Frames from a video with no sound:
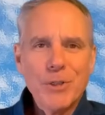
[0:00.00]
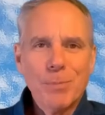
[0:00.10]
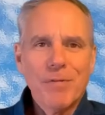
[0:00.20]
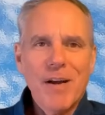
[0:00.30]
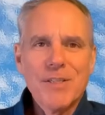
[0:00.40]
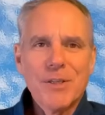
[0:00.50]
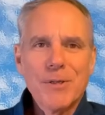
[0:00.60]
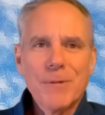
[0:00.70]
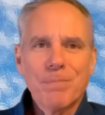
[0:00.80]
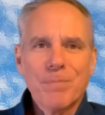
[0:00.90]

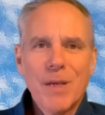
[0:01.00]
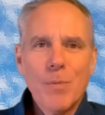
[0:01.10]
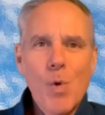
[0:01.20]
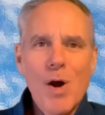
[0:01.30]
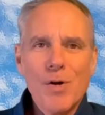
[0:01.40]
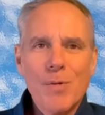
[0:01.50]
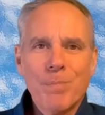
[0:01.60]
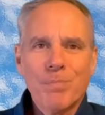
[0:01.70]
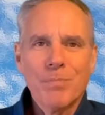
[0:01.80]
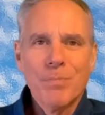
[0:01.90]
supervisors, and
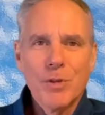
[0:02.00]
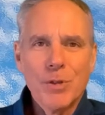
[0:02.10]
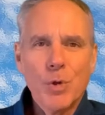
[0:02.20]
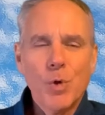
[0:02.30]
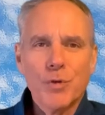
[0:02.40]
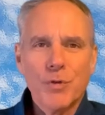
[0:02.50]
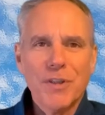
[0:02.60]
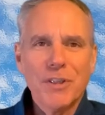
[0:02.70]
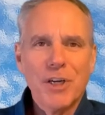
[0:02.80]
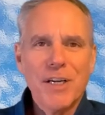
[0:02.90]
welcome to Tools for
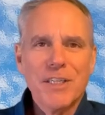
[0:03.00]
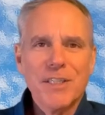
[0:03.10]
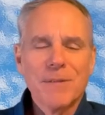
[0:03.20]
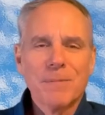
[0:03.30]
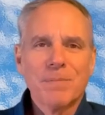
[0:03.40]
the Trenches.